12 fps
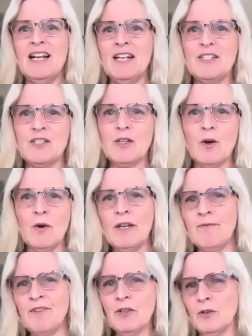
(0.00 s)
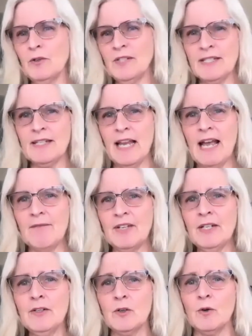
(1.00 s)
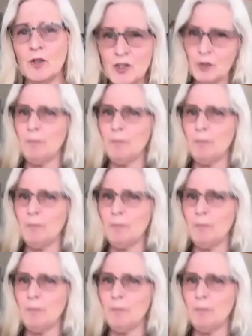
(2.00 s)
So if it hurts to have intercourse,